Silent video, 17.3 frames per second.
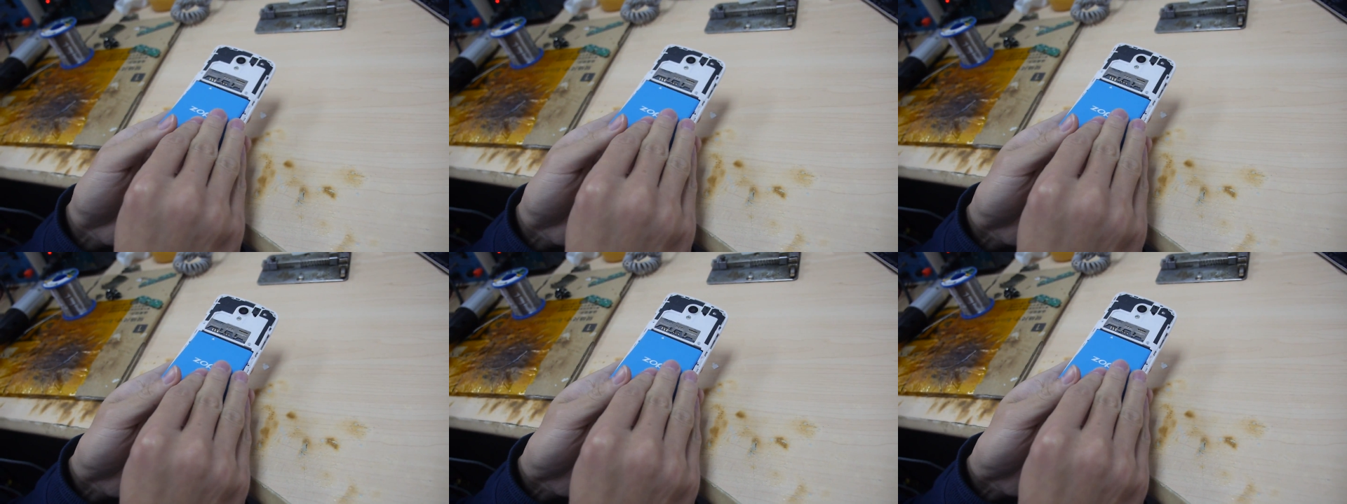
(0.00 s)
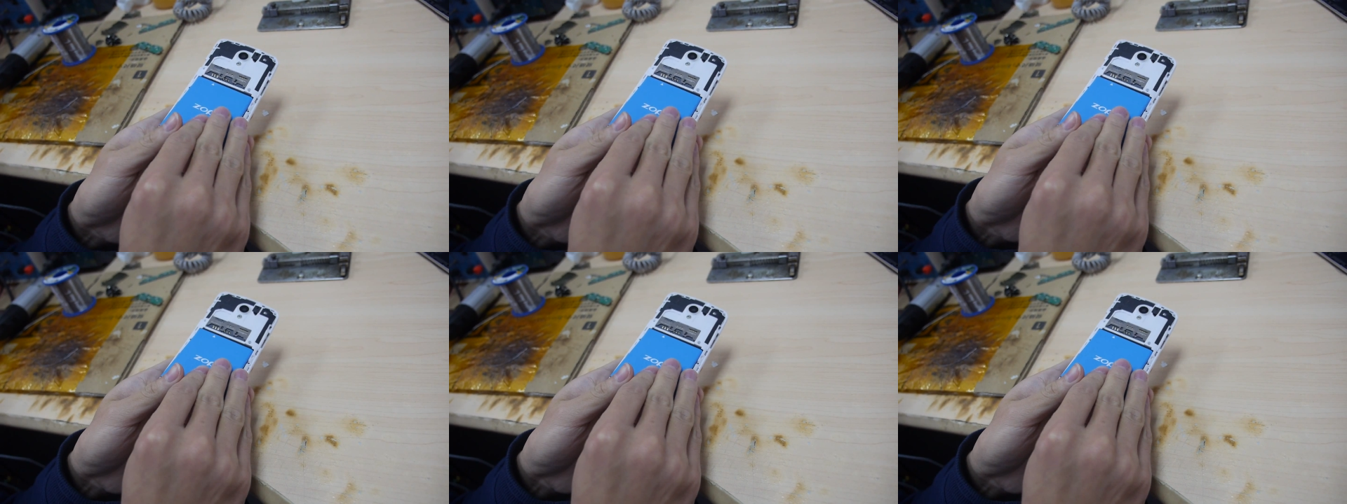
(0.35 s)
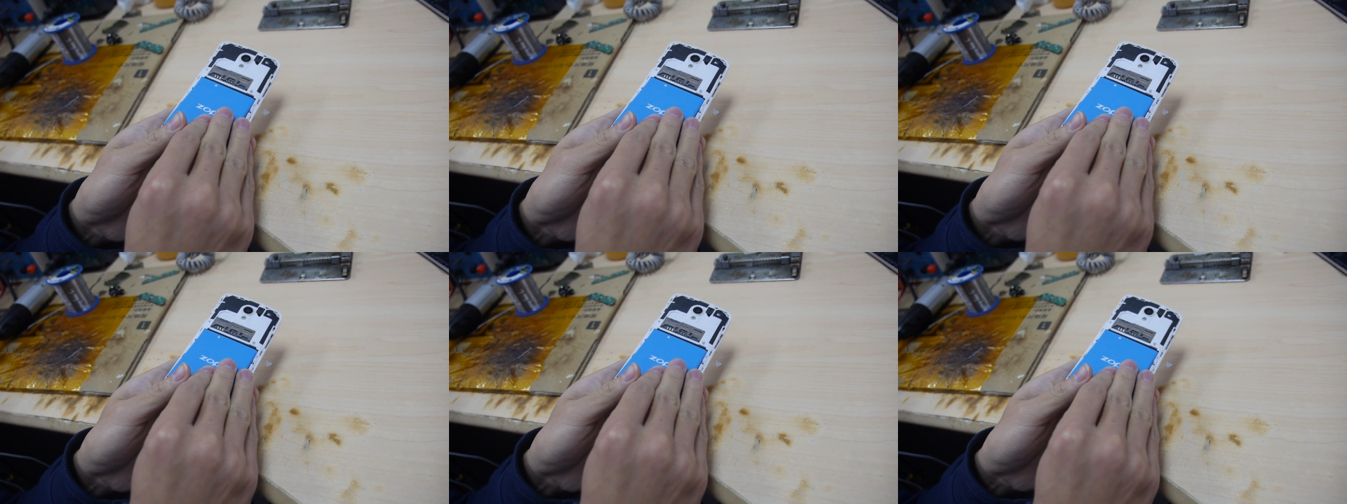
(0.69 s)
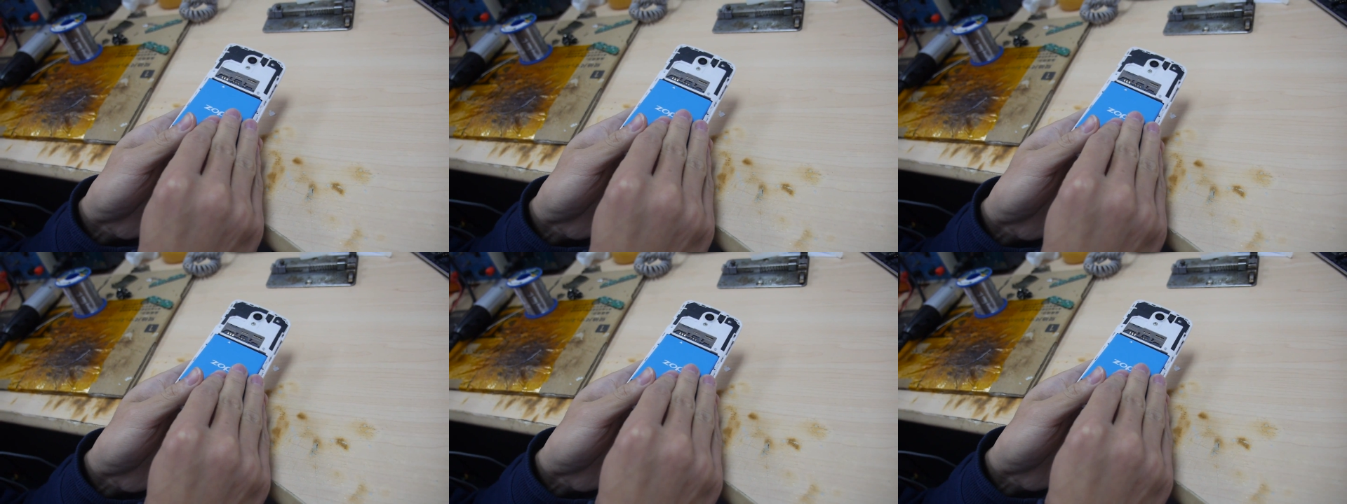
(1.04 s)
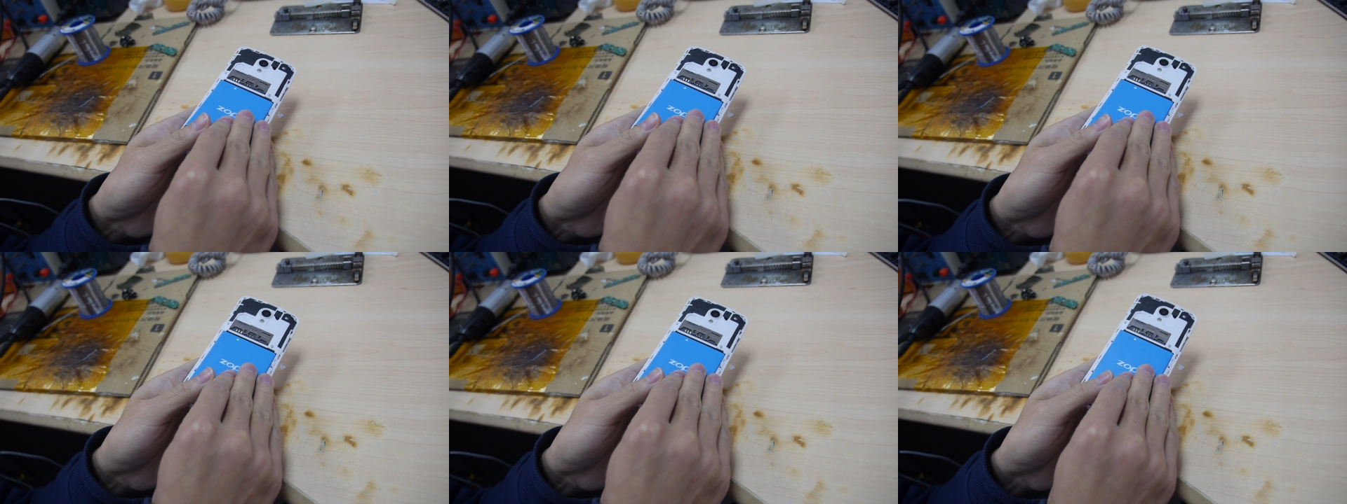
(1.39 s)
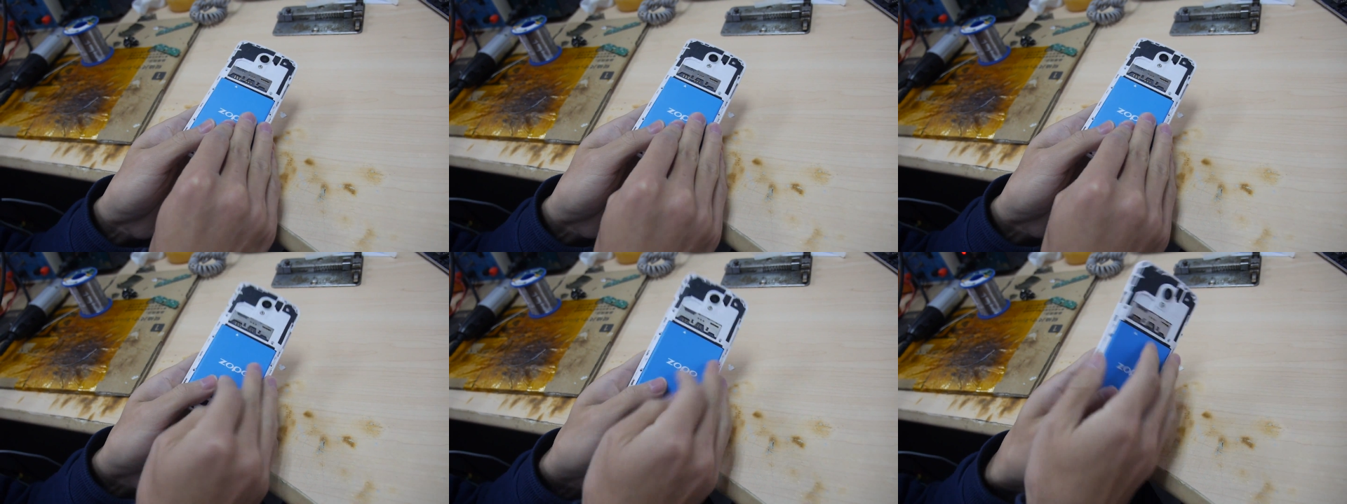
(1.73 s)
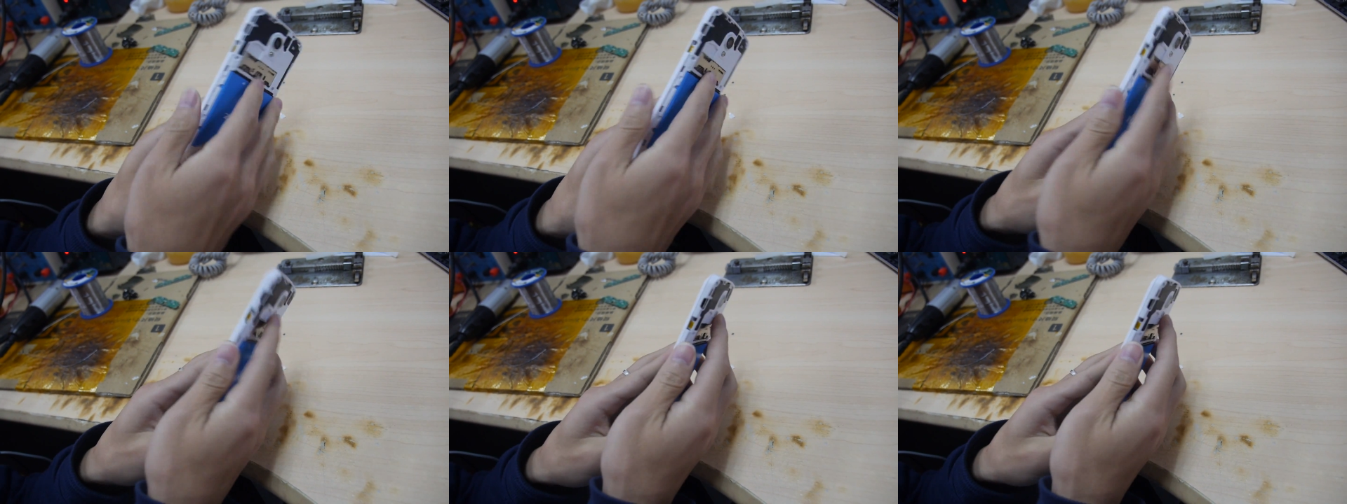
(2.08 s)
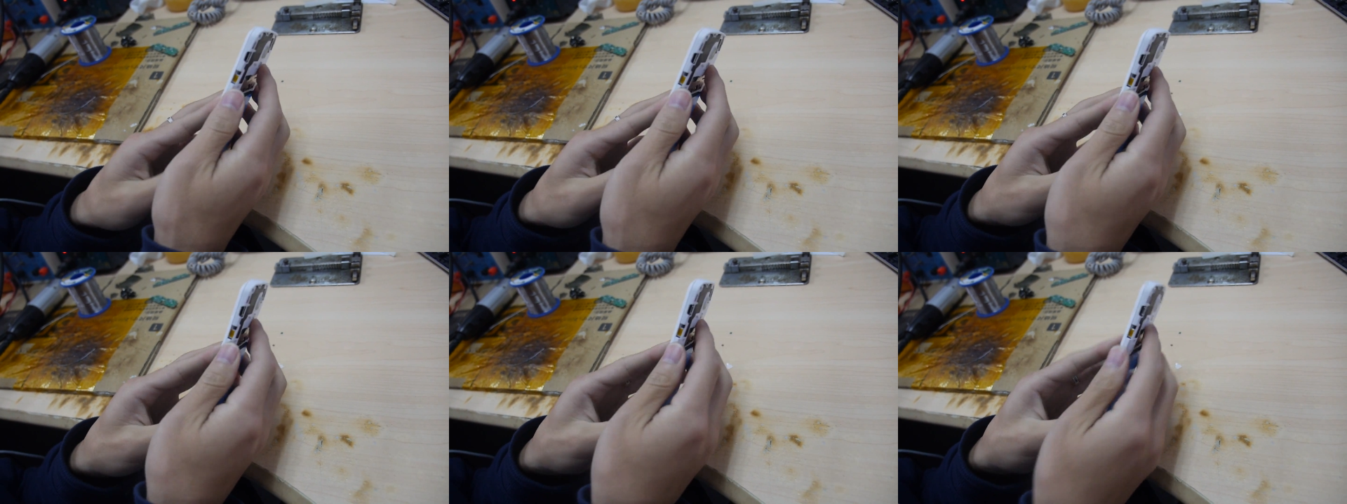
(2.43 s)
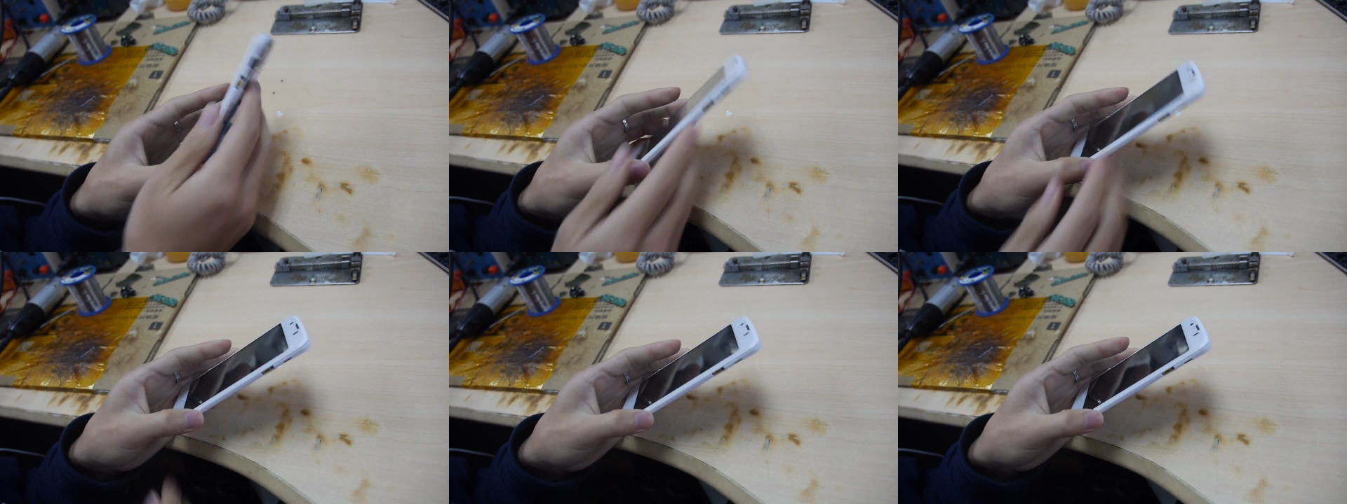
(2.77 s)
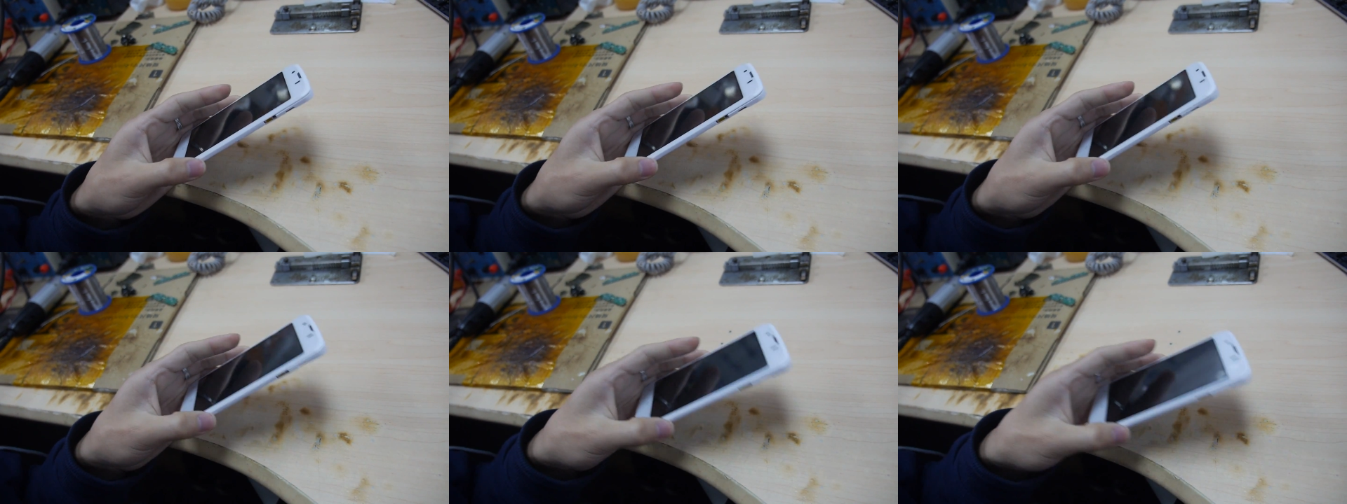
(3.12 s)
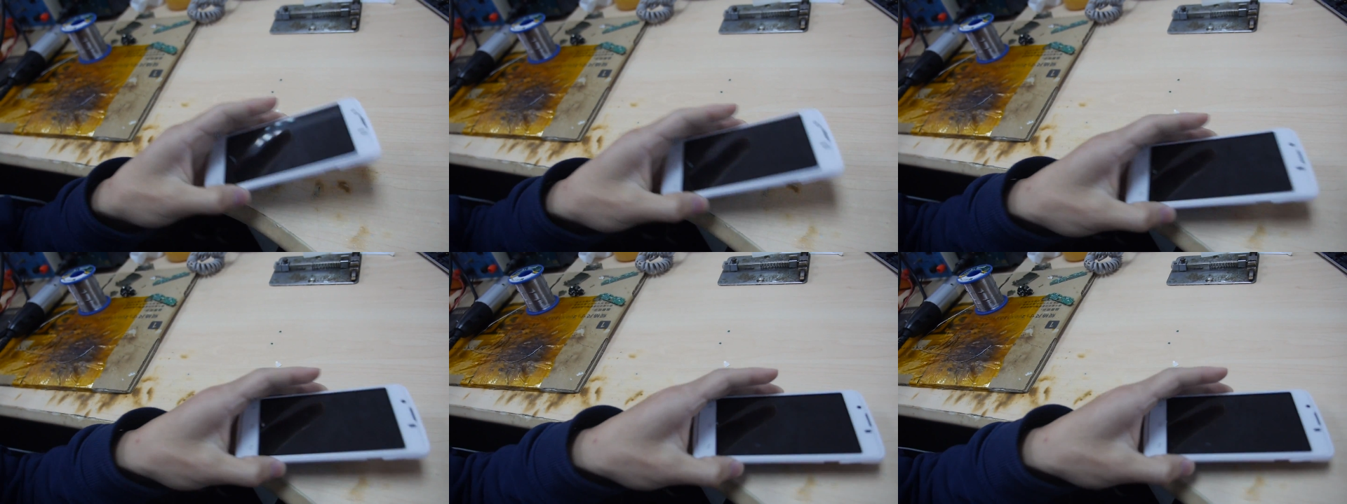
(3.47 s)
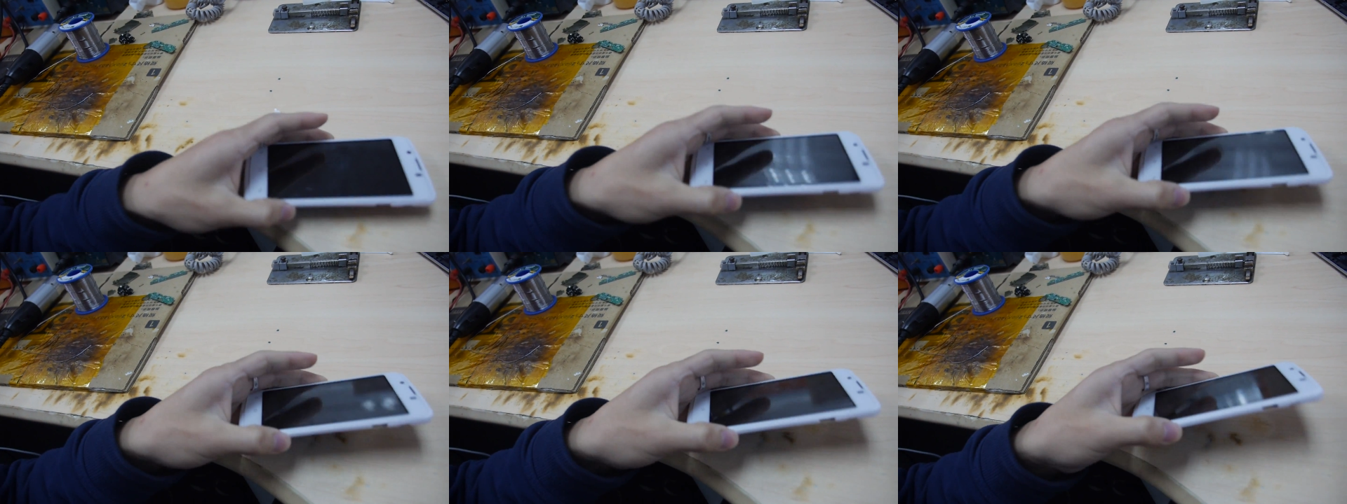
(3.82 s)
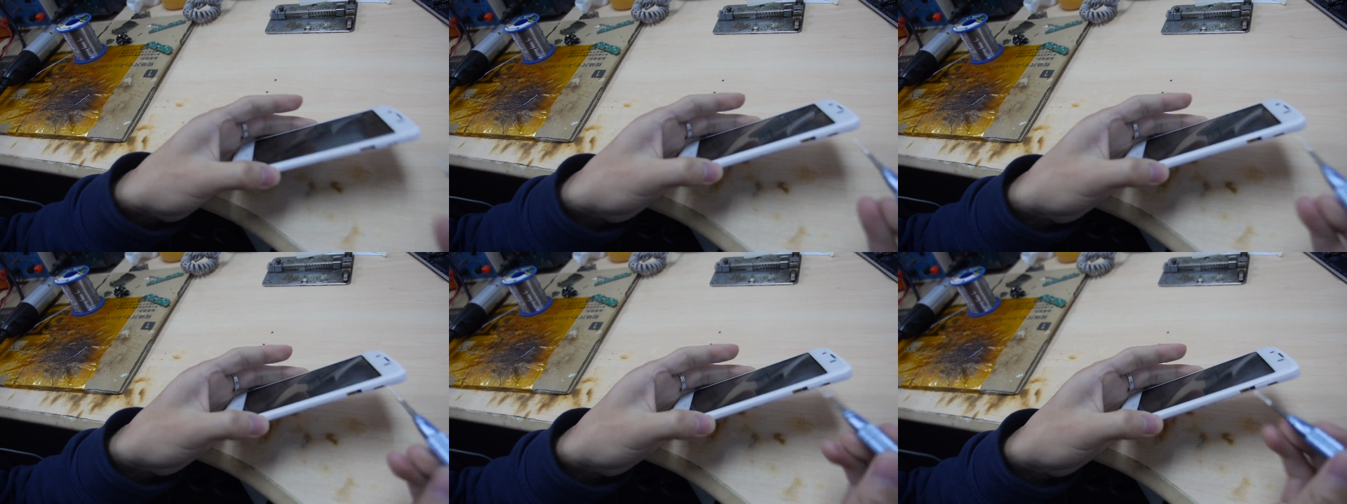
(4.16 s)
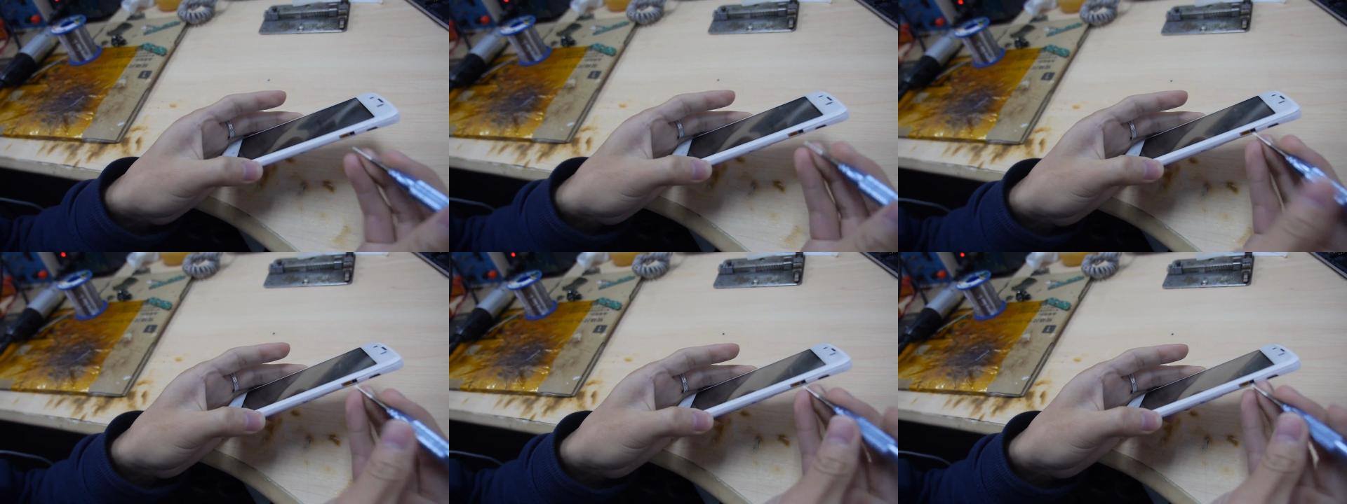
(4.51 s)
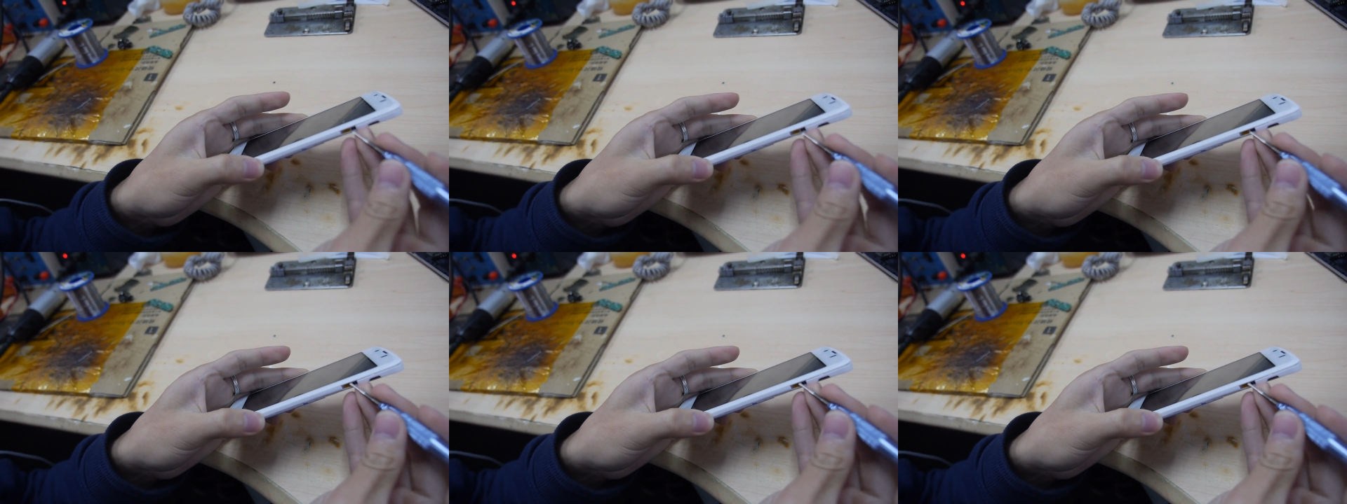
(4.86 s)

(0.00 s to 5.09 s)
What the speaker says: No face is visible, so there are no lips to read.